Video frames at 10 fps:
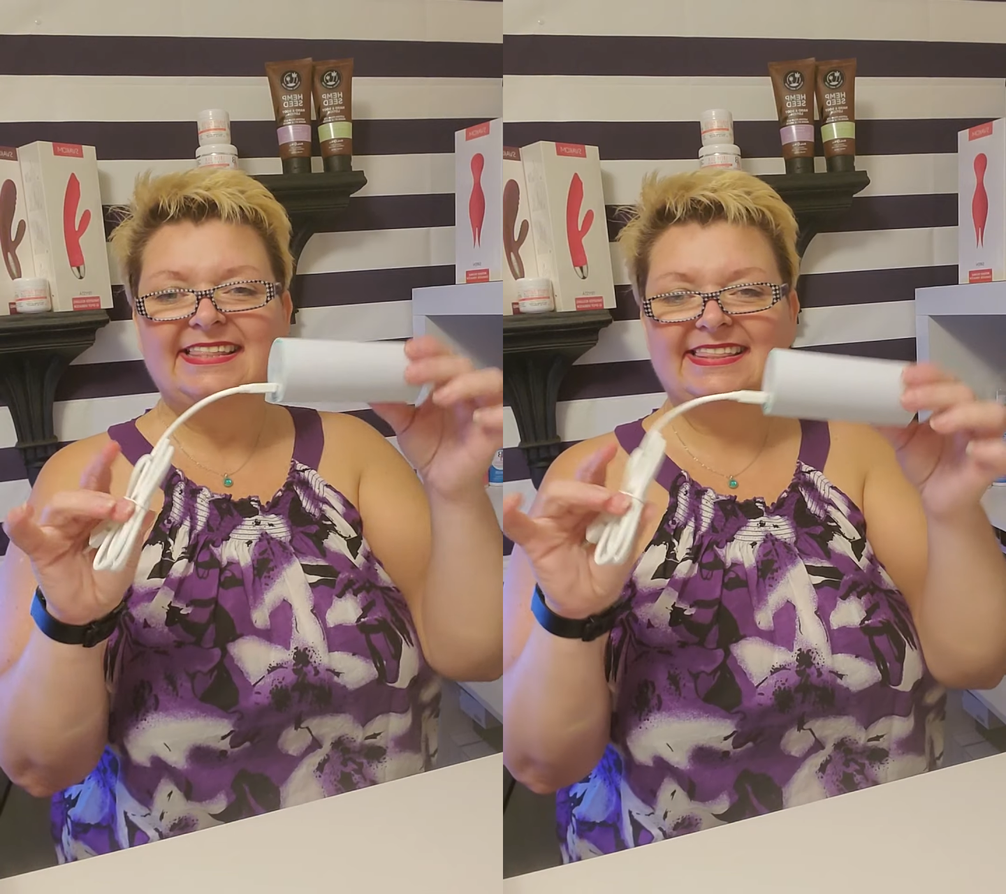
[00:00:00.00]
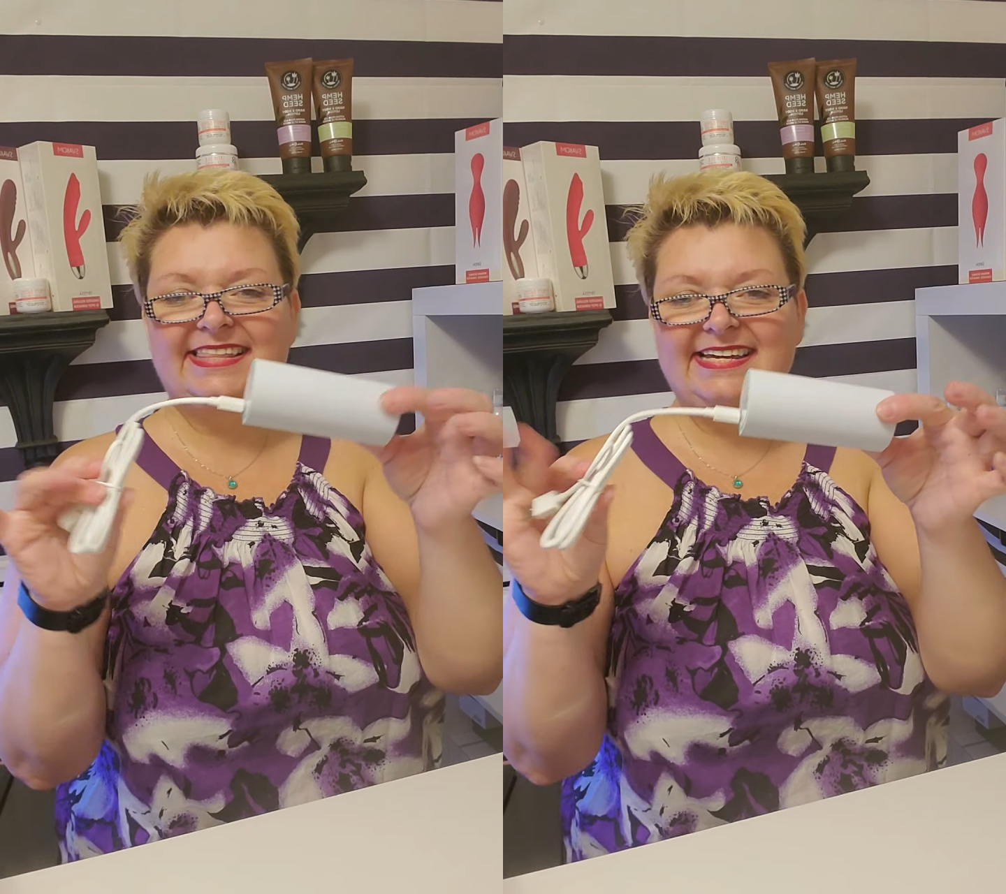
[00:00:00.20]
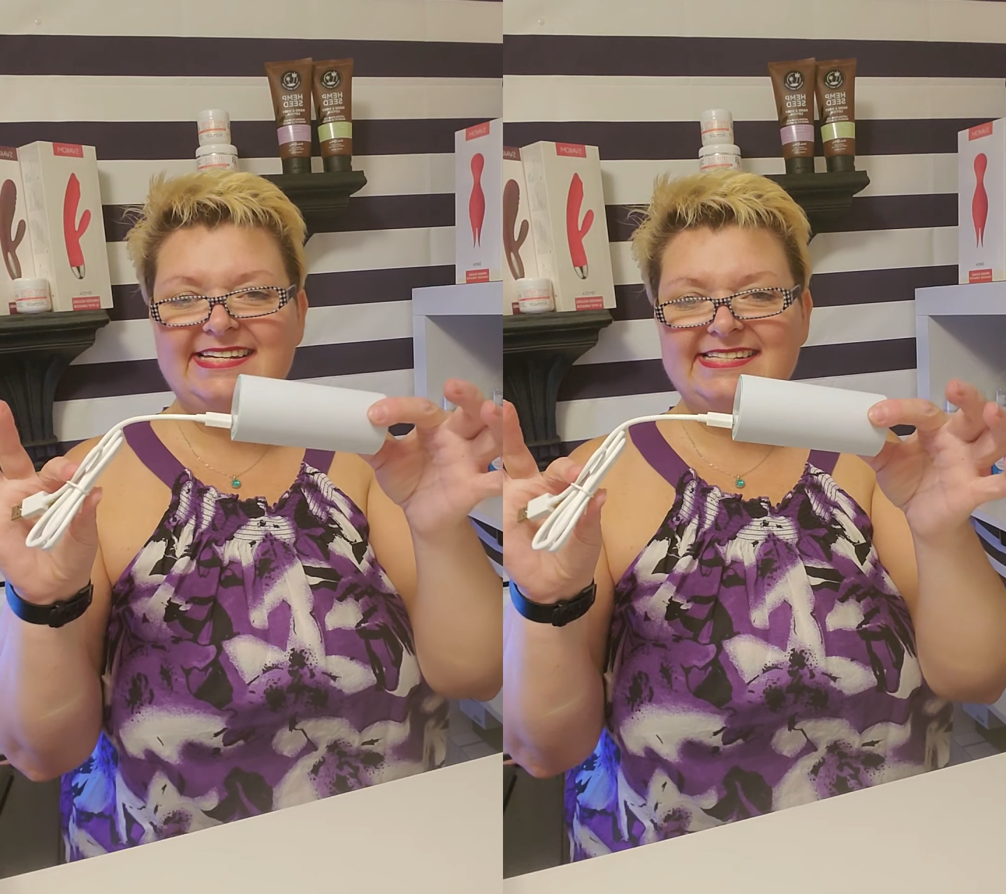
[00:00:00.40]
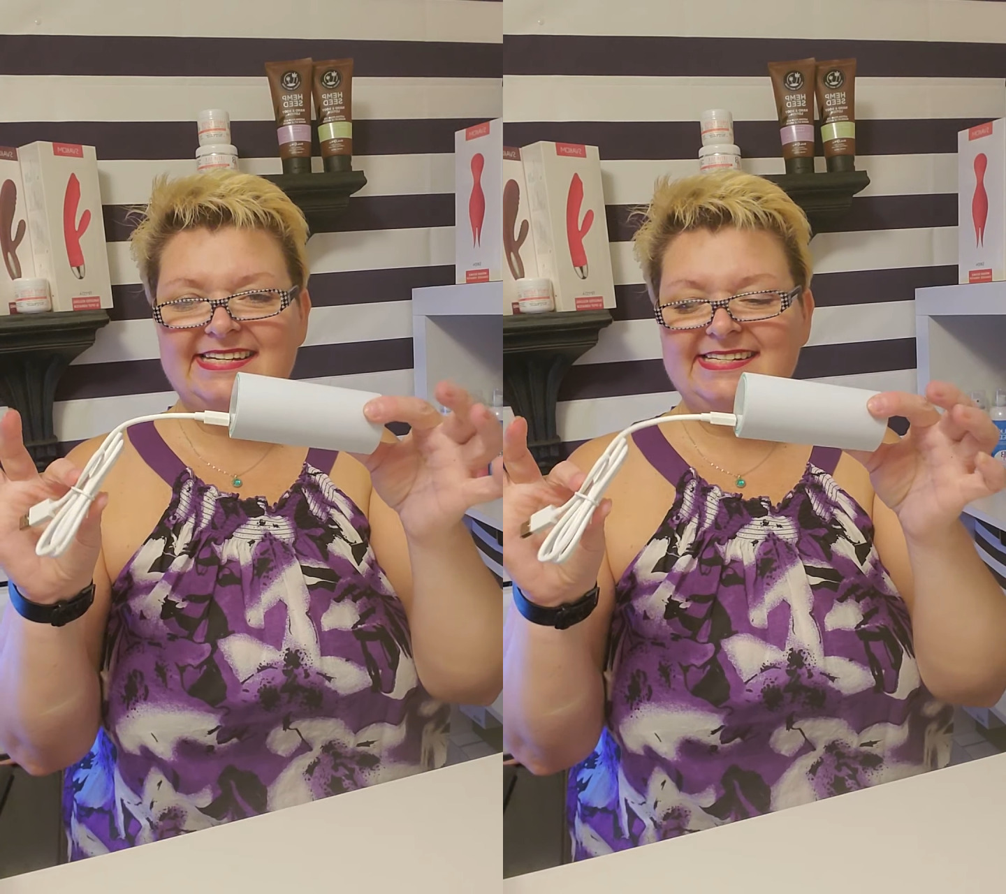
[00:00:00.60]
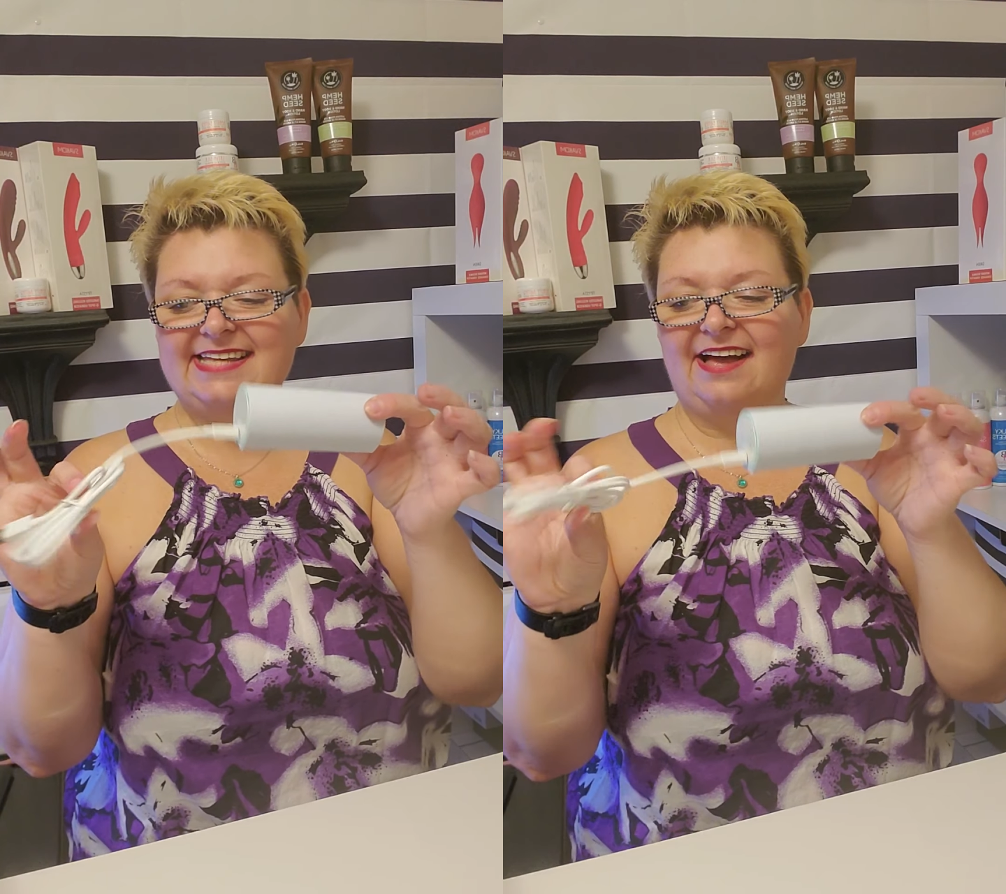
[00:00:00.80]
This
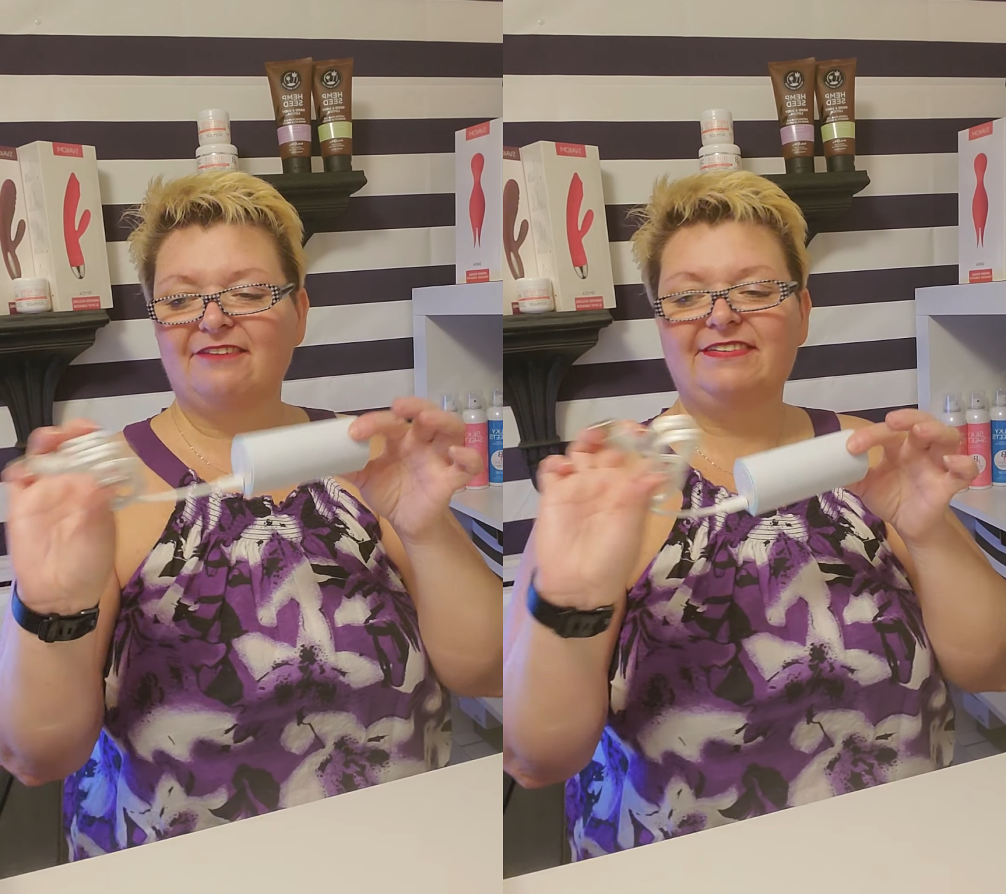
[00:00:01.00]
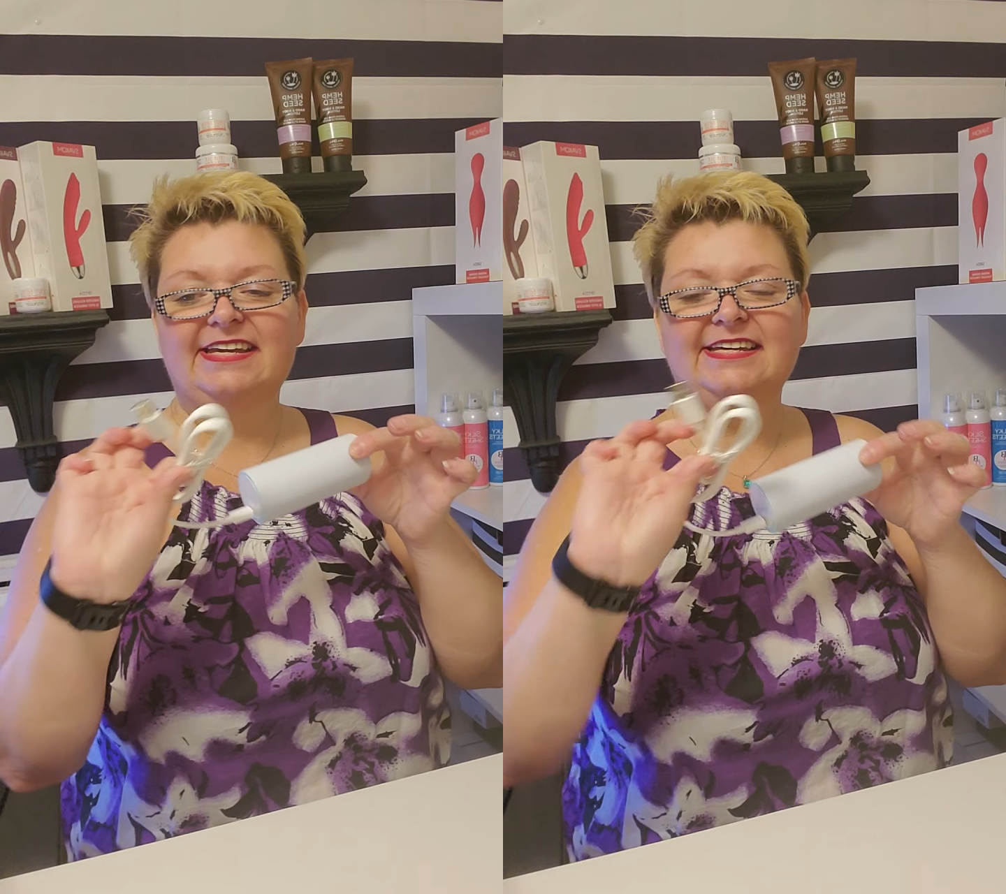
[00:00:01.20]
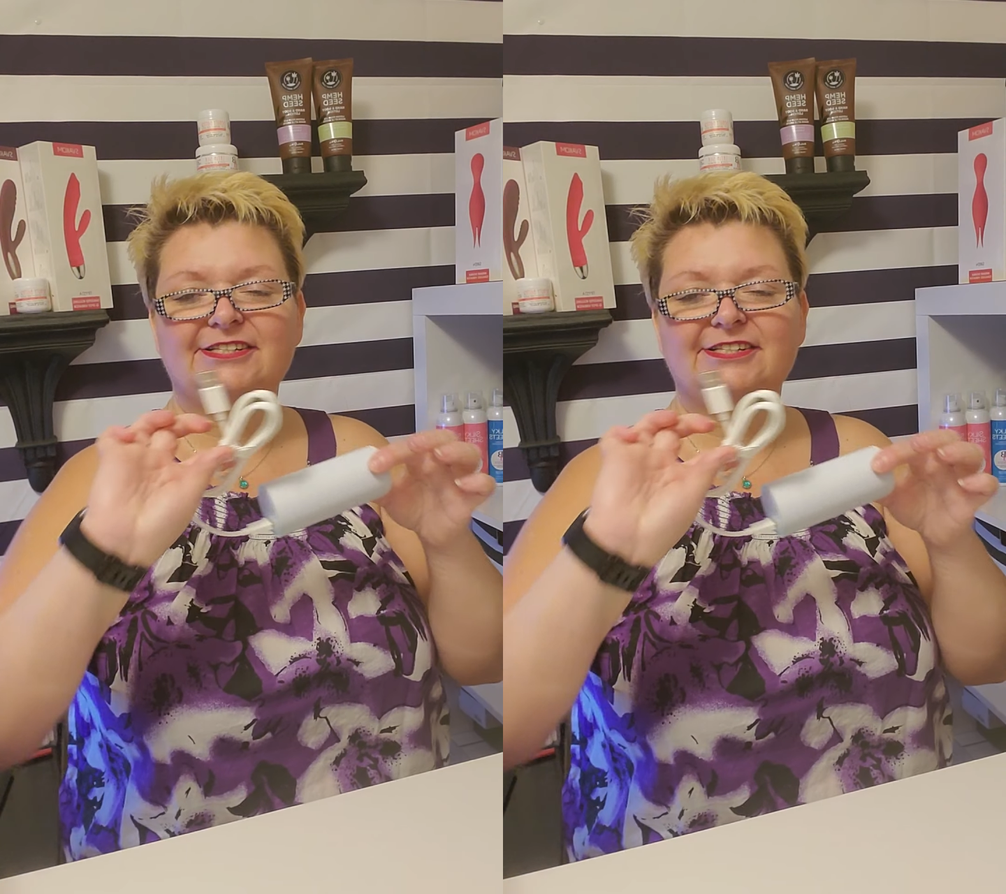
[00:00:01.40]
is Elvie.